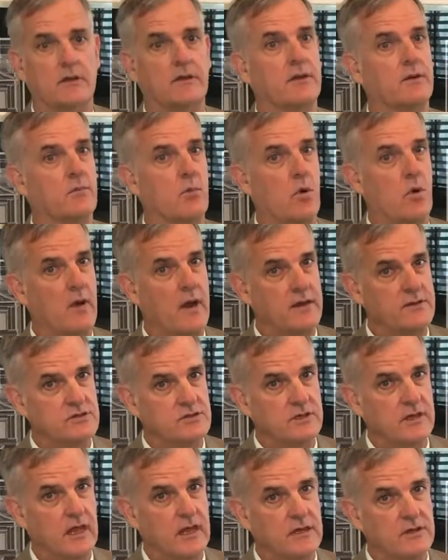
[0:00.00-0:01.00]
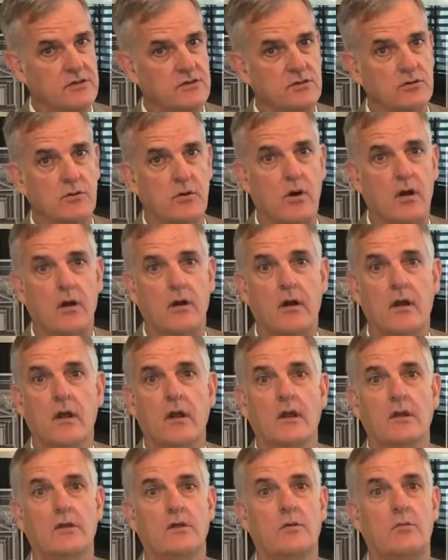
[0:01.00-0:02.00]
The more educated you are,
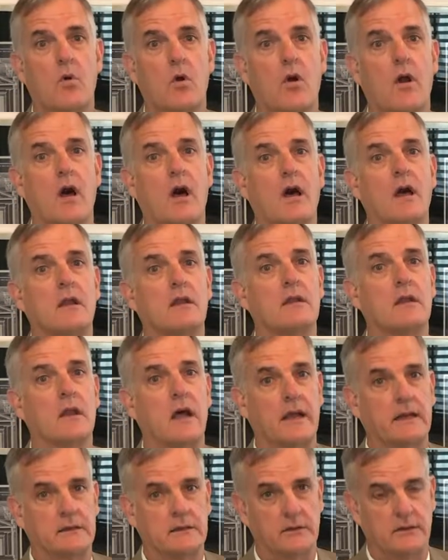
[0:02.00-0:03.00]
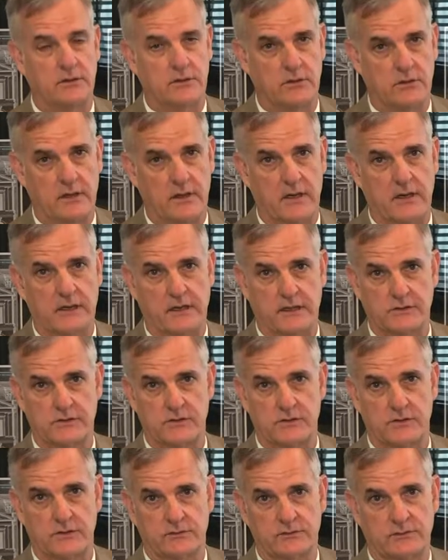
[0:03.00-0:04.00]
the more unlikely you're going to get
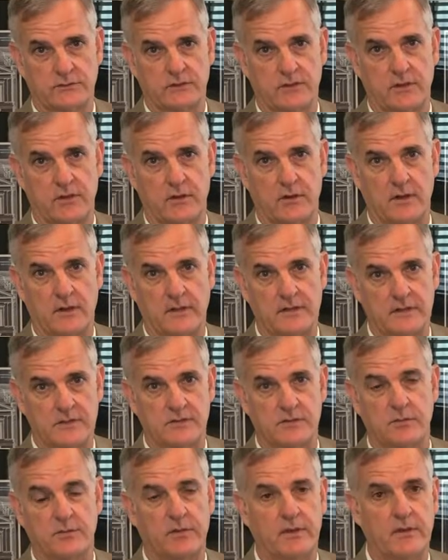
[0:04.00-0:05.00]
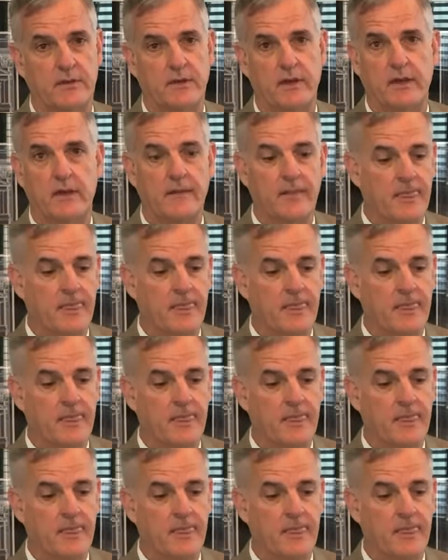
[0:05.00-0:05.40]
Social Security disability.